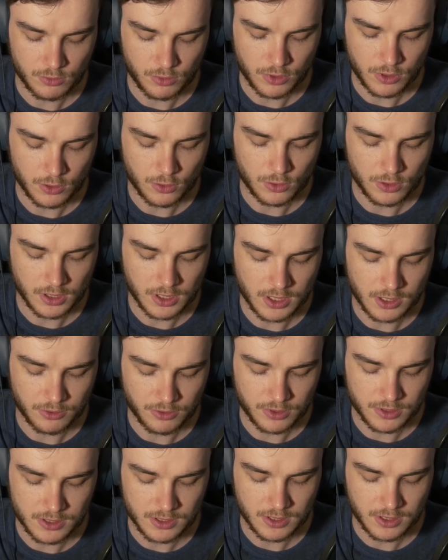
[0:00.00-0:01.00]
is really good at
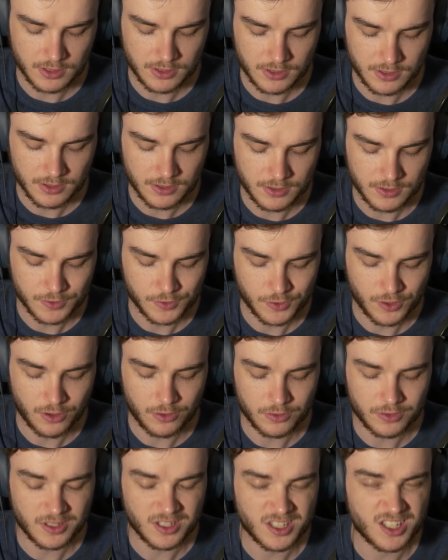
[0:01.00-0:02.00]
Killer Instinct,
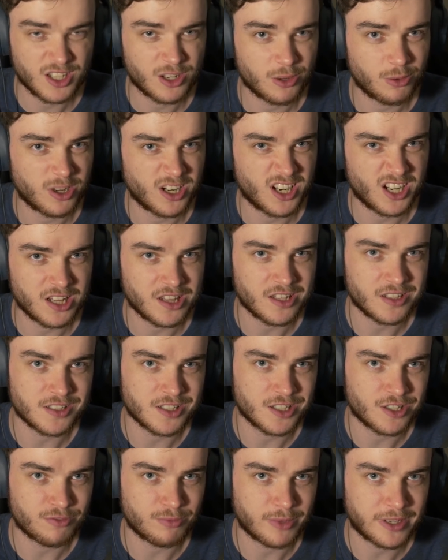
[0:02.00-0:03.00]
so I was like, you know what,
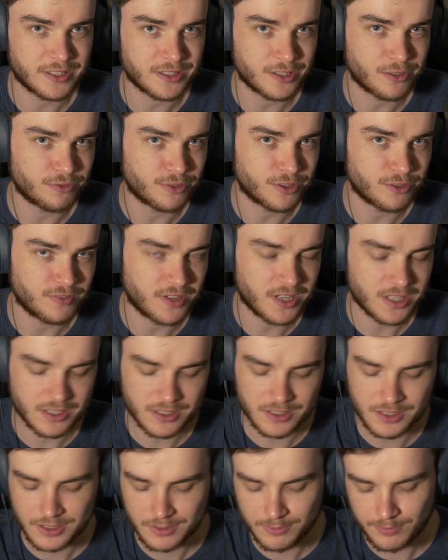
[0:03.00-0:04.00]
anything to give myself an
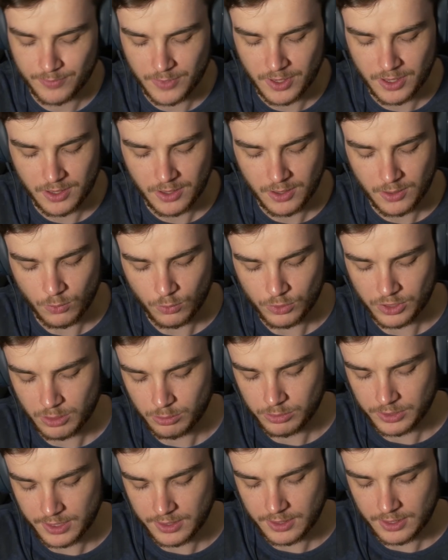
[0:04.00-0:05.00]
advantage
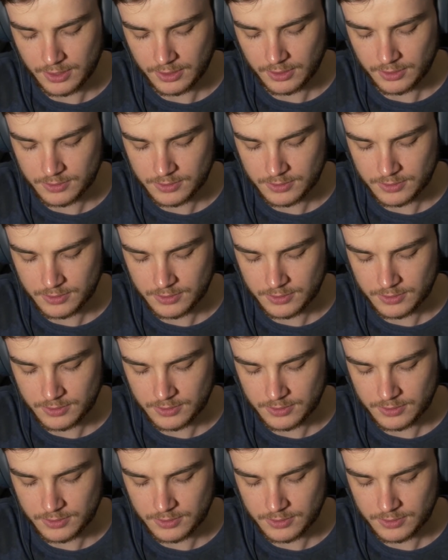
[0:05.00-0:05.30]
when I played